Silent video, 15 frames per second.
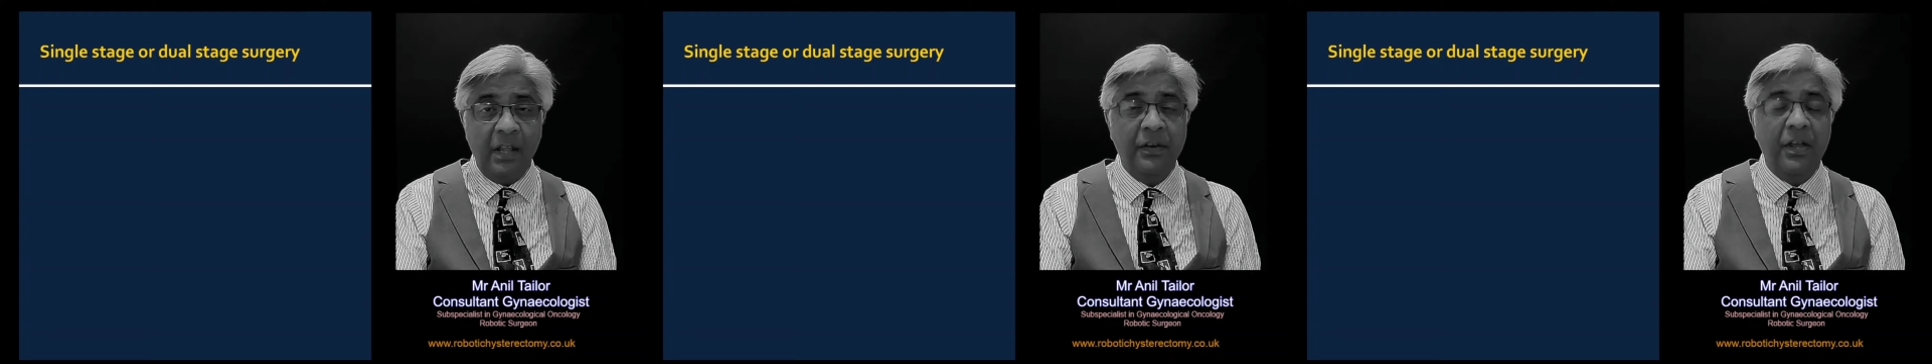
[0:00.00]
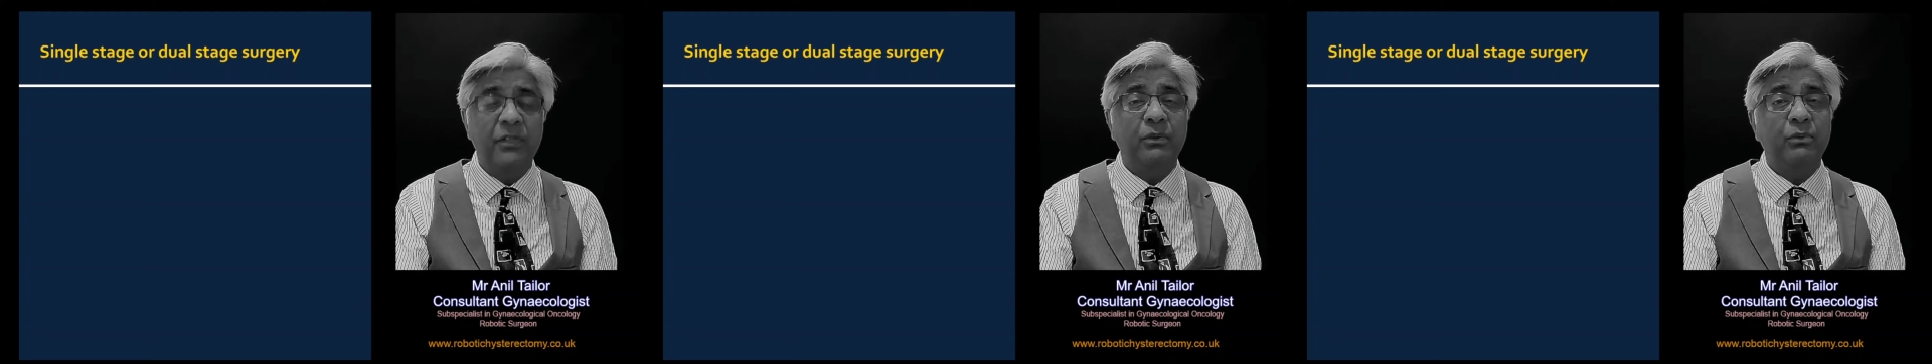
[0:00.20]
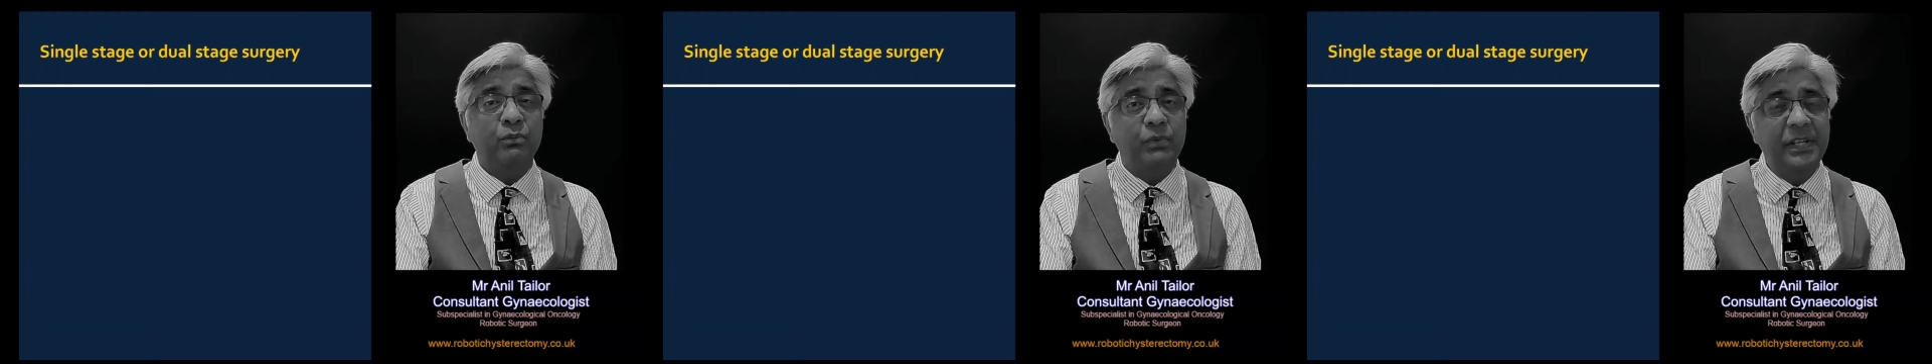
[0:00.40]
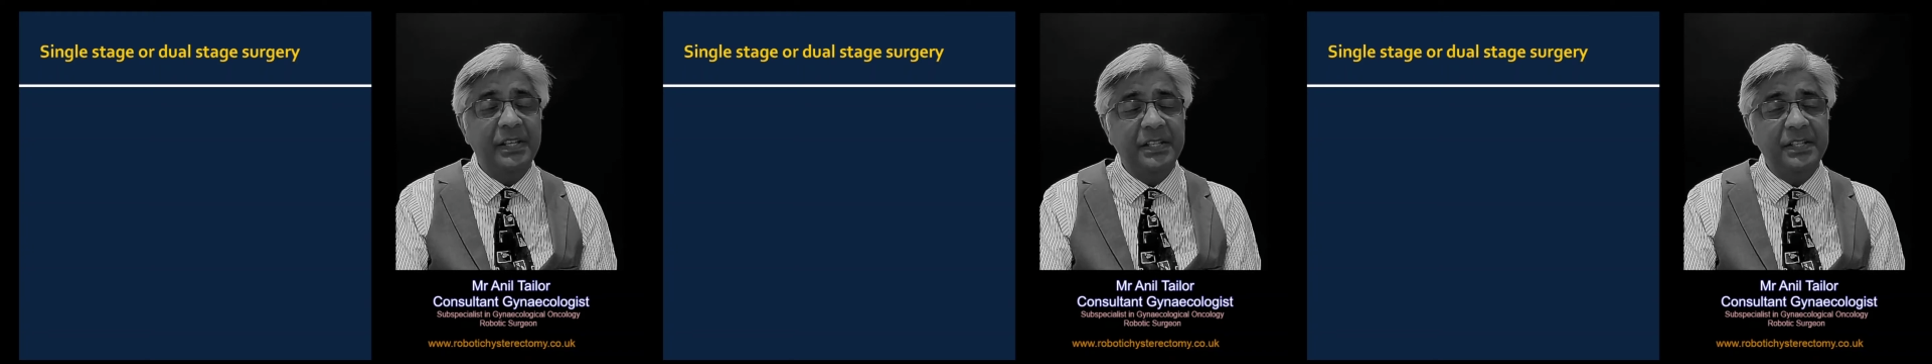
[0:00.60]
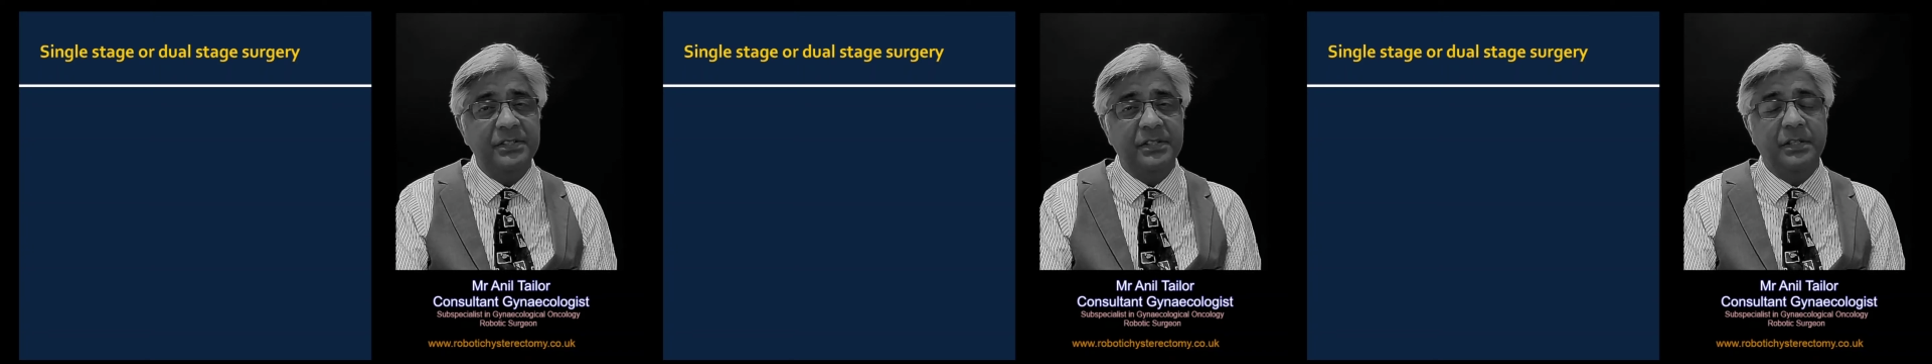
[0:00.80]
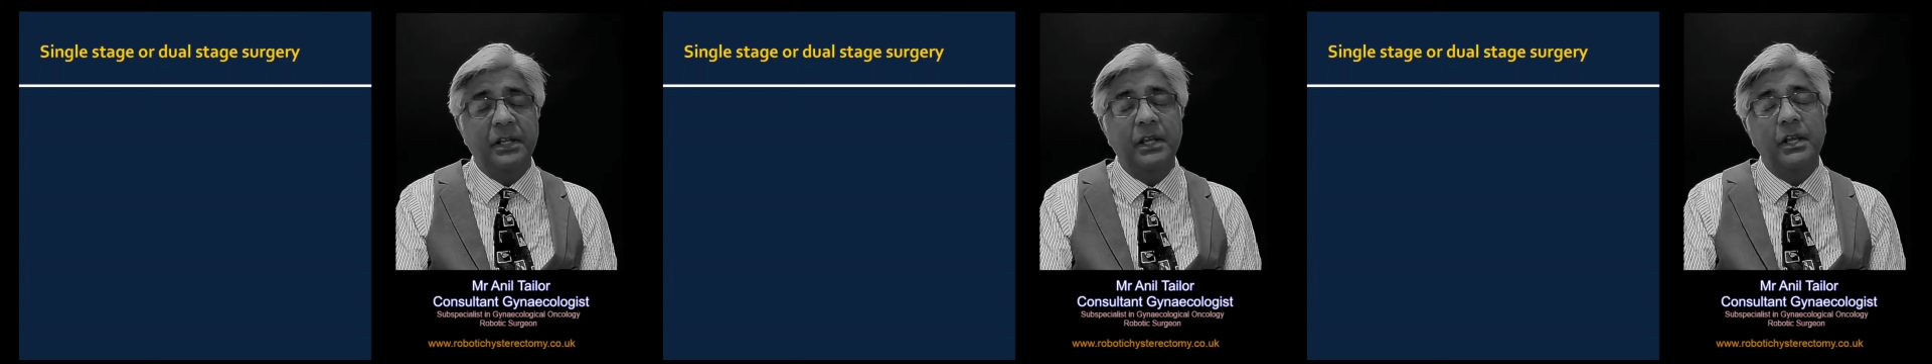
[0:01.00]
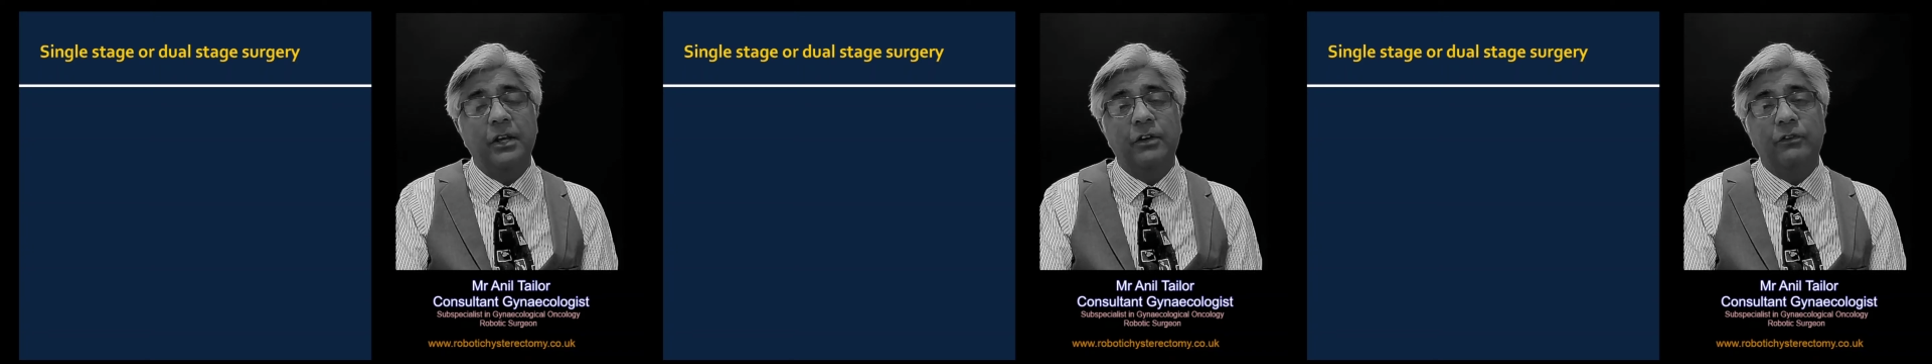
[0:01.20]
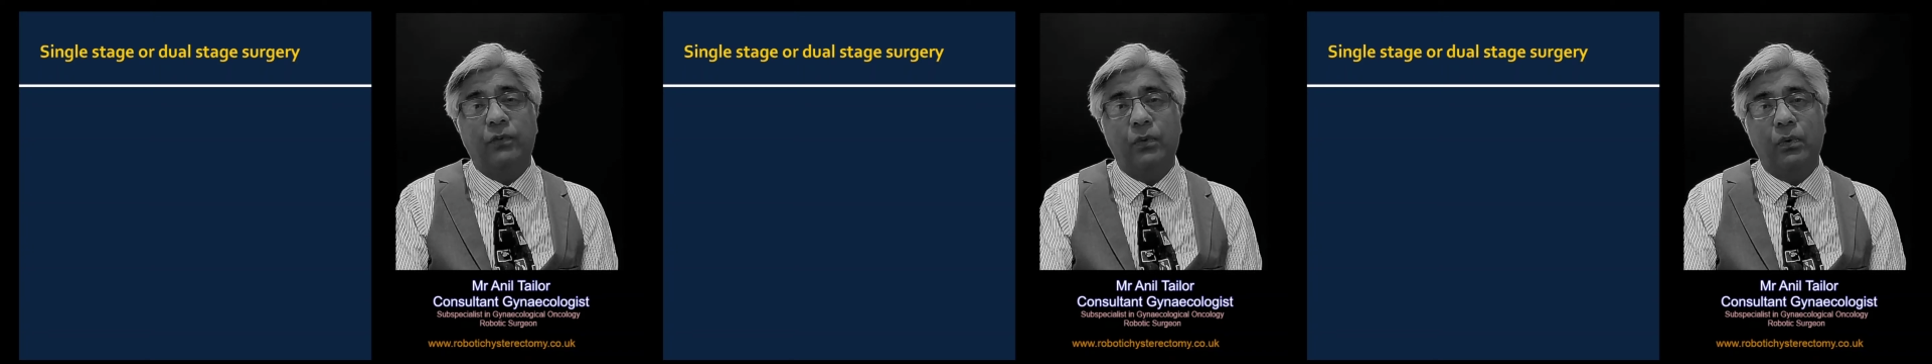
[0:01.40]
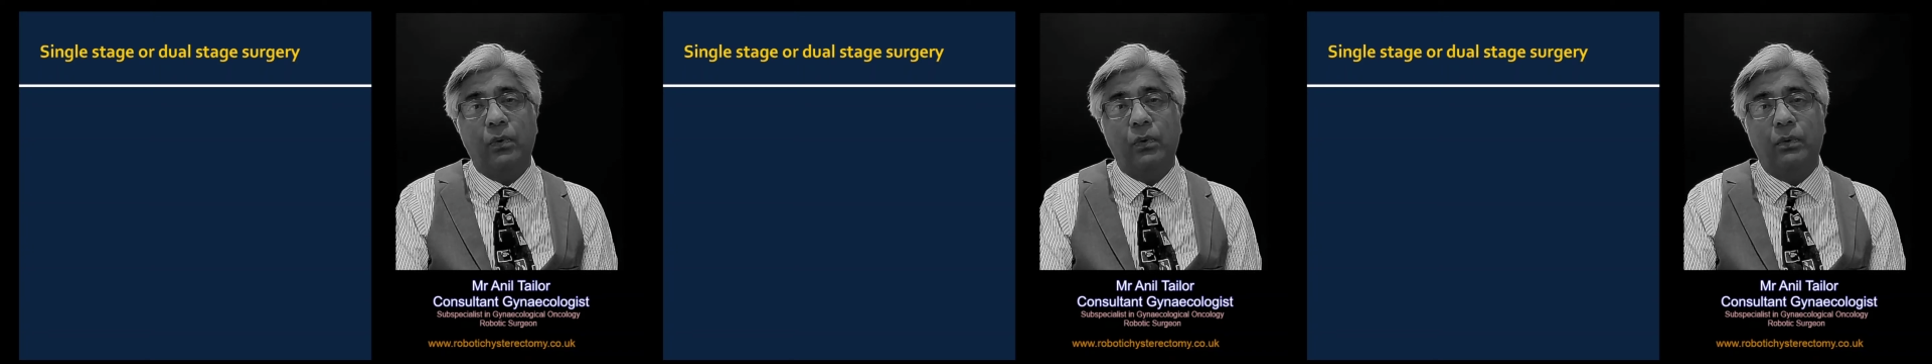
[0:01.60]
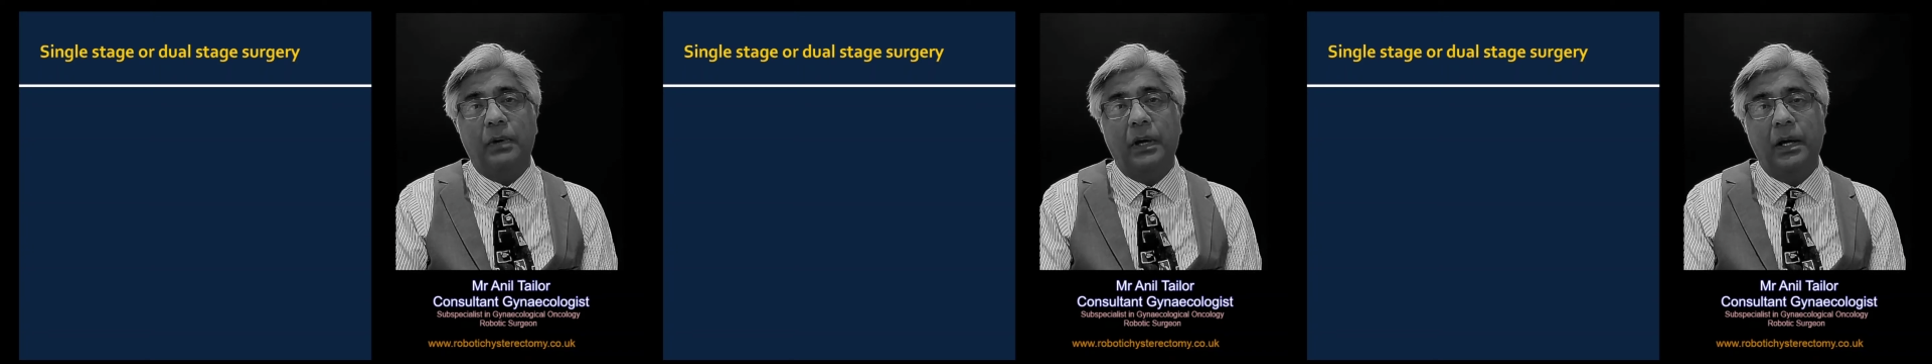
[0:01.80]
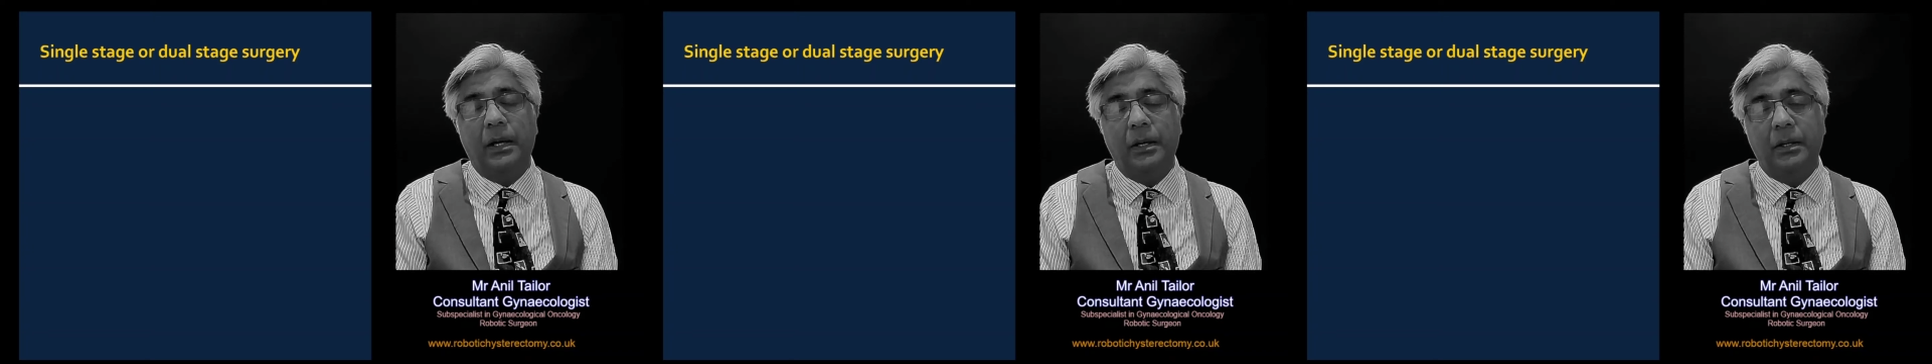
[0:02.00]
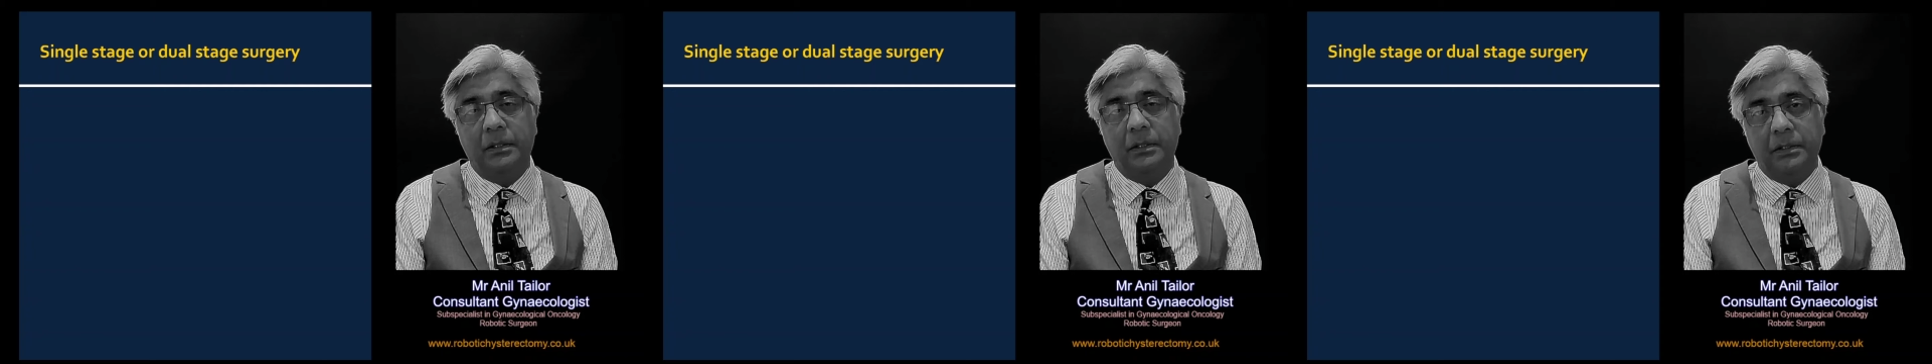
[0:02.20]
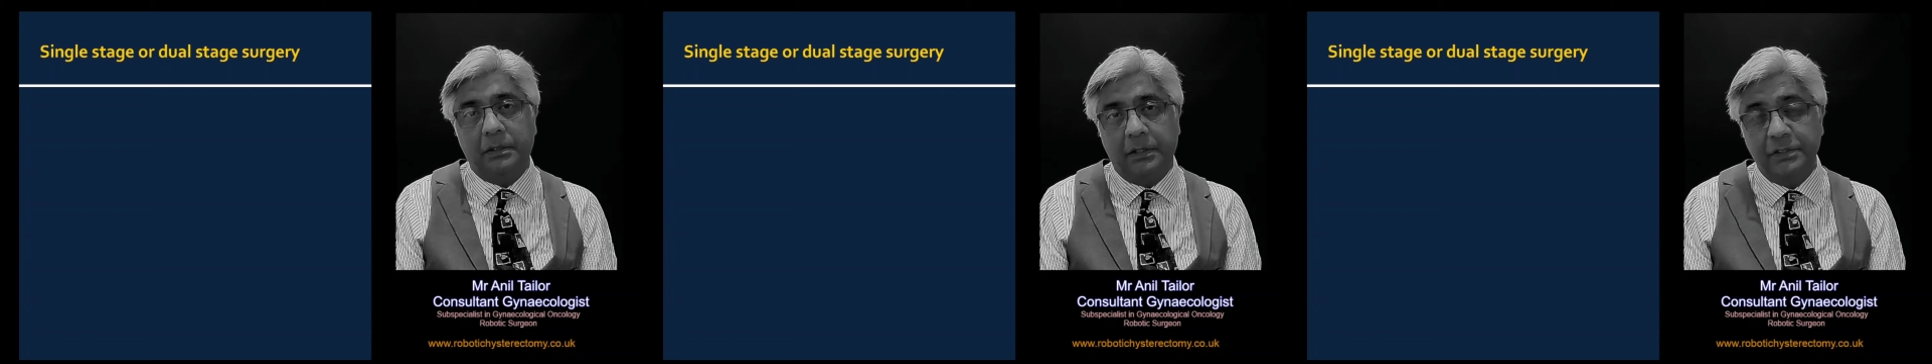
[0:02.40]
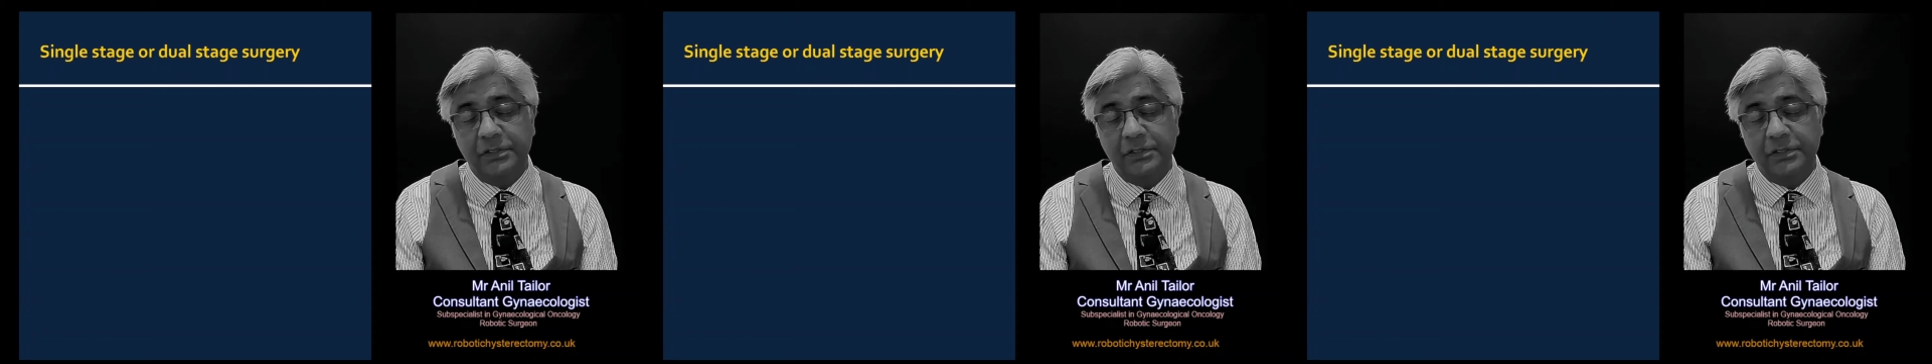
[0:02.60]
Now, the reason for